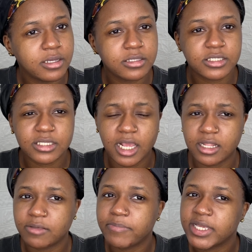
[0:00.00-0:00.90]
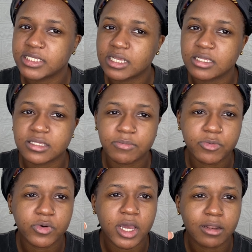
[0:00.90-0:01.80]
this is kind of the basic, simple
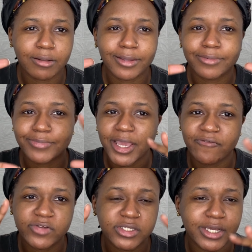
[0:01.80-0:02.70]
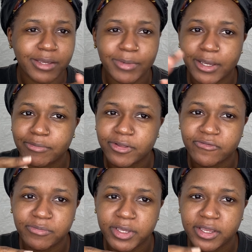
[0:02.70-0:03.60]
kind of everyday makeup look for
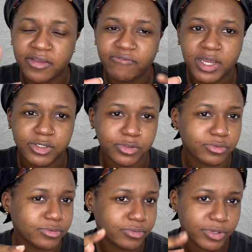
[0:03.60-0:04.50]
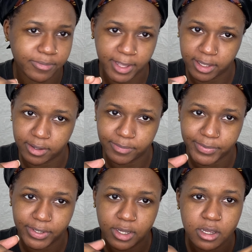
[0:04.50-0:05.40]
me if I do wear makeup
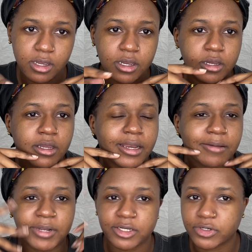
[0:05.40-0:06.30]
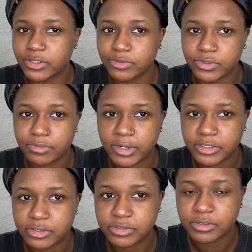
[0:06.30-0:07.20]
and I'm not trying to do too
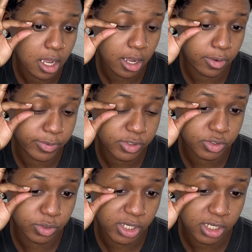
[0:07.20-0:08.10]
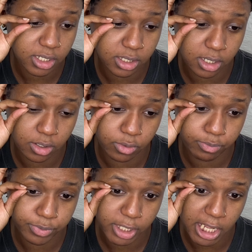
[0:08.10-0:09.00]
much. I hope you enjoy it and I hope
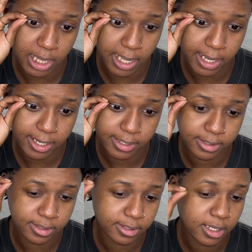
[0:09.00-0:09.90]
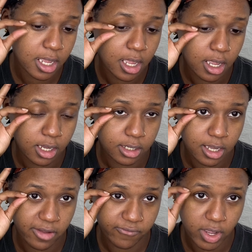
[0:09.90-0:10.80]
you like it. And
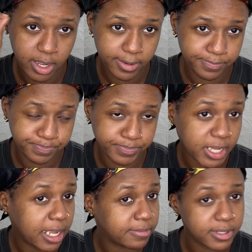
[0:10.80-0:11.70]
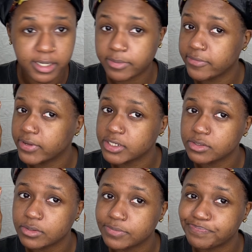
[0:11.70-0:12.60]
FYI, I'm not a
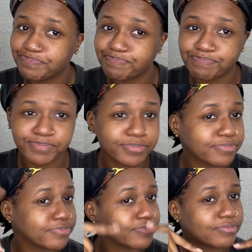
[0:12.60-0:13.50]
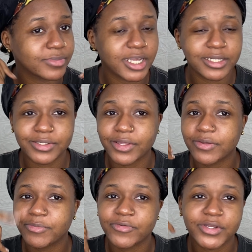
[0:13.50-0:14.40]
professional. There's nothing
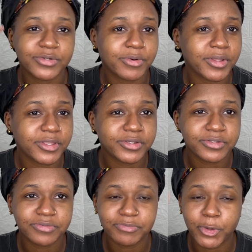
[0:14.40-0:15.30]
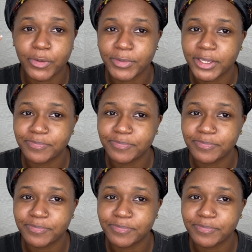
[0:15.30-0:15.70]
professional about this or me